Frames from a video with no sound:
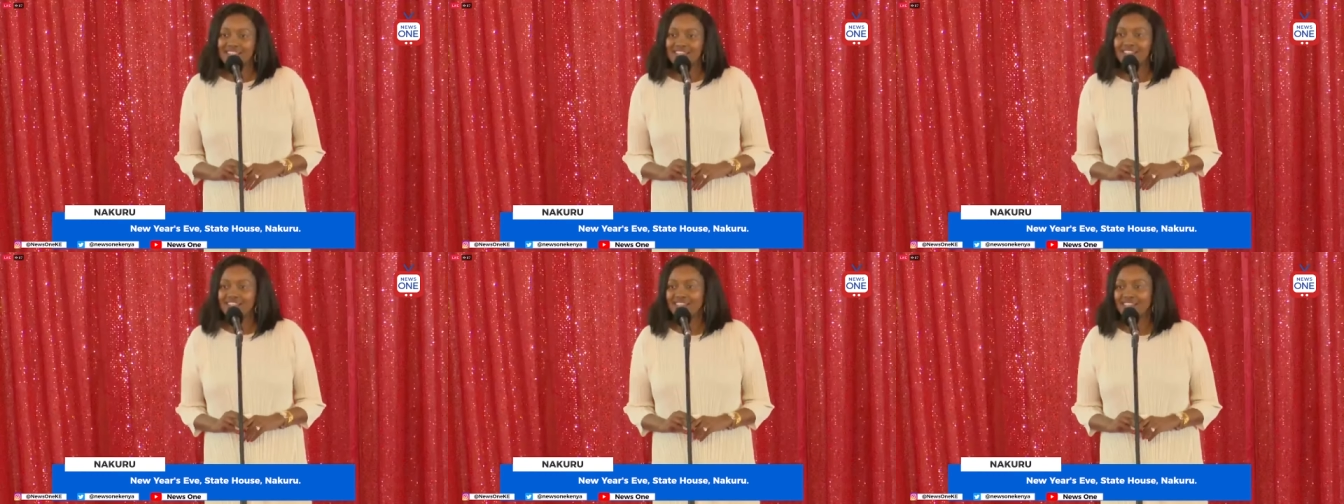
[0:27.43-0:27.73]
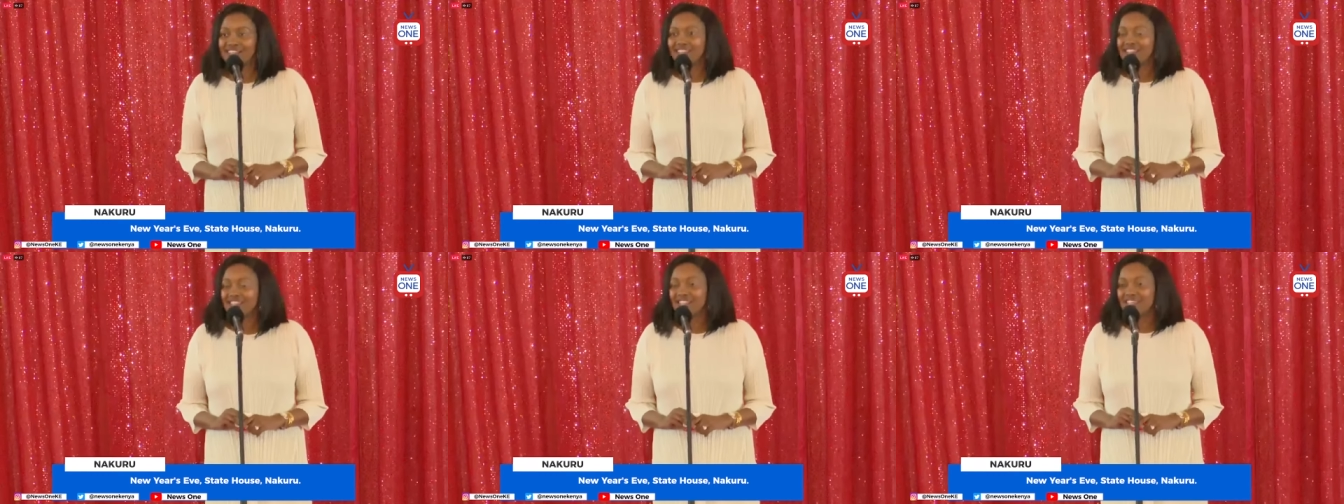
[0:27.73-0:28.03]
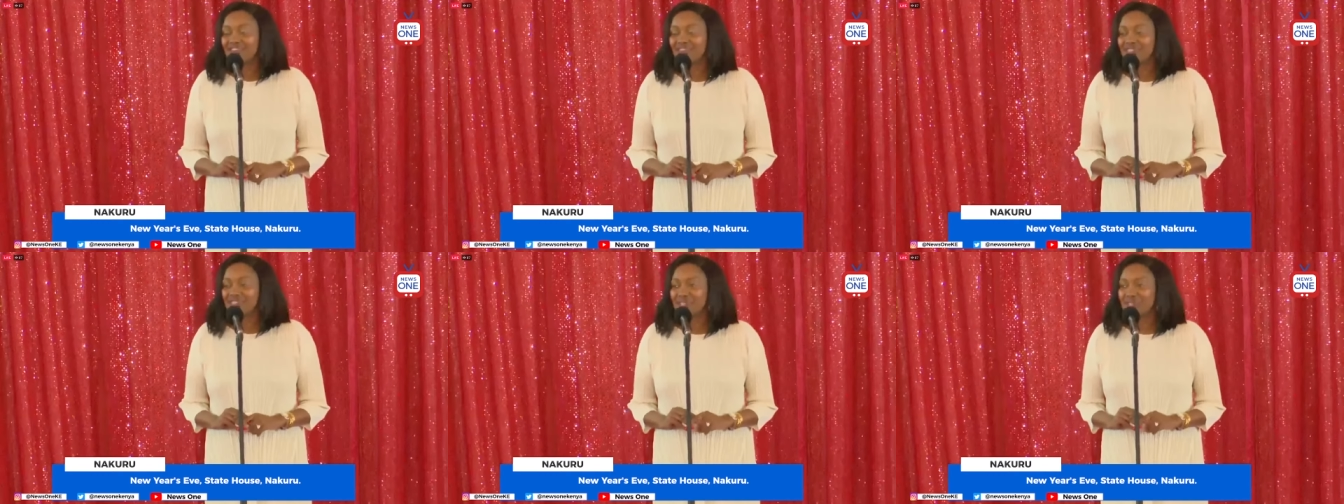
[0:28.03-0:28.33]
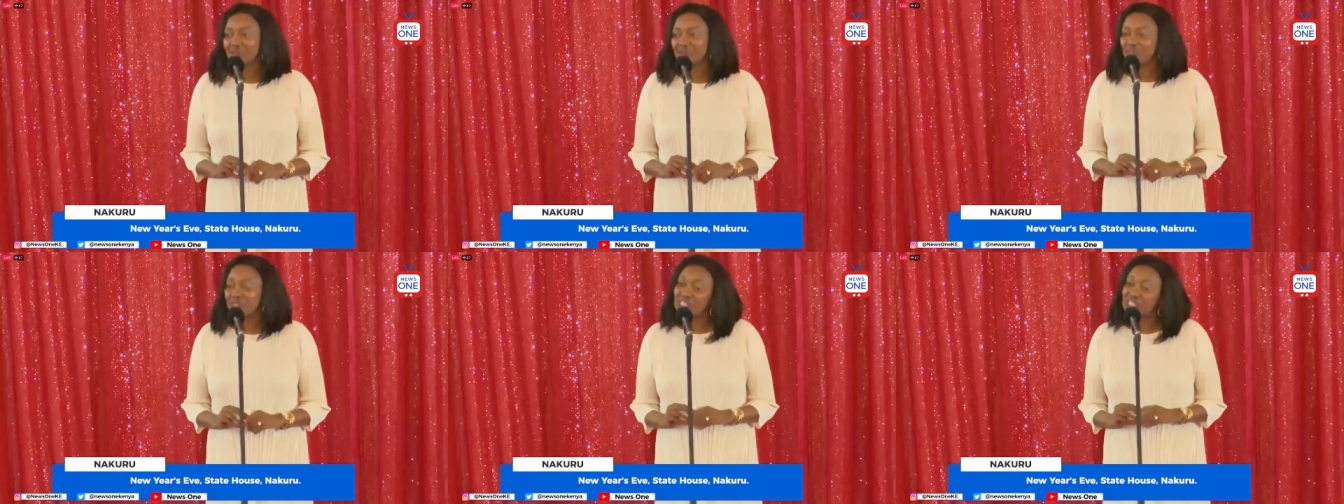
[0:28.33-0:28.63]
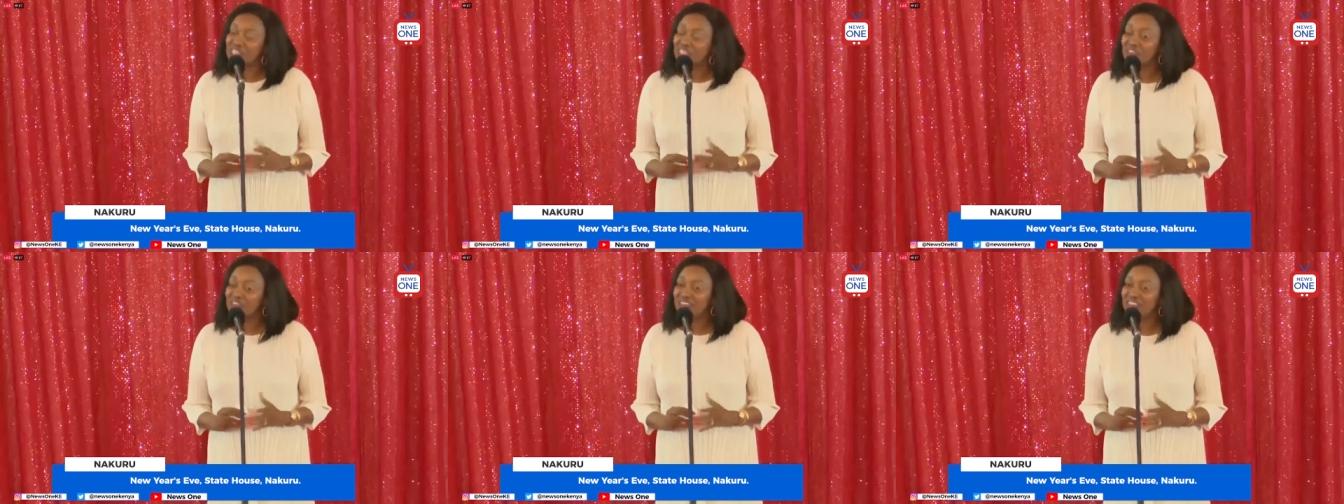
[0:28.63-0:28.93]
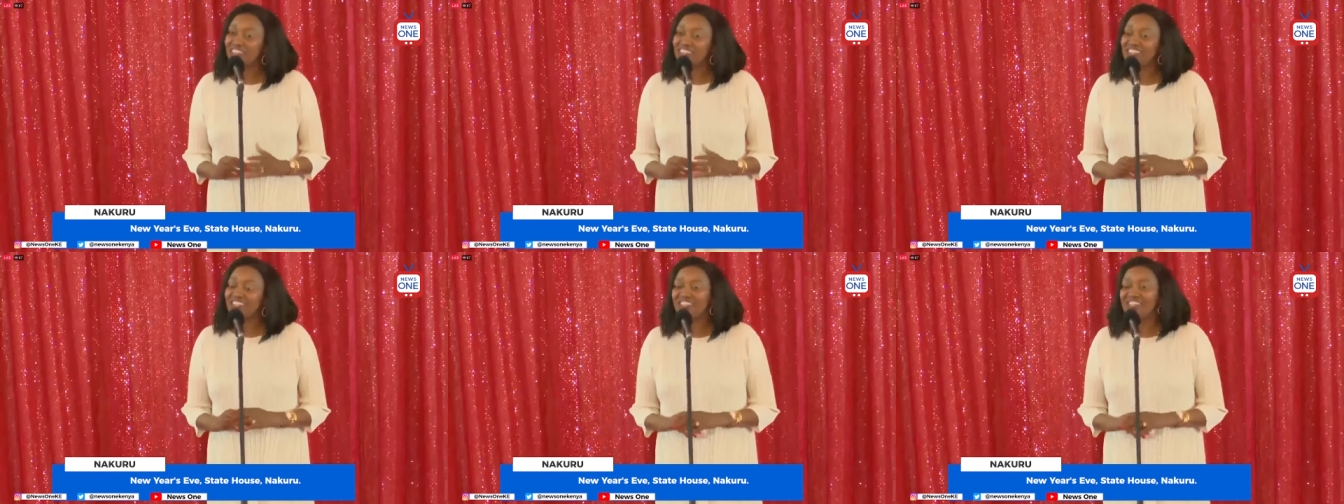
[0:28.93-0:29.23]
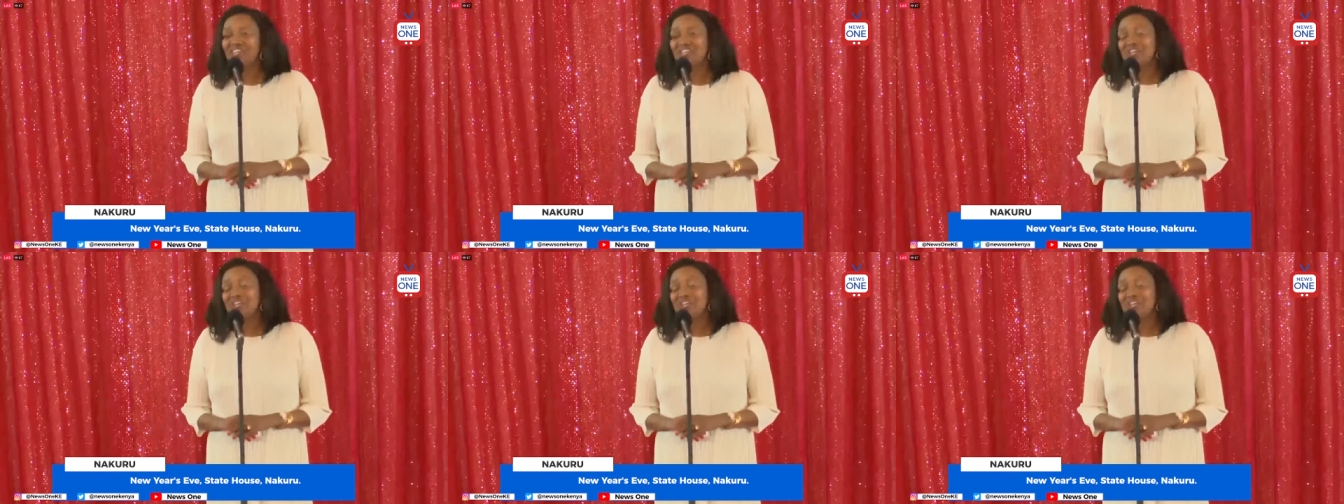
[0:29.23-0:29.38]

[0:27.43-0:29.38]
here this afternoon, this evening,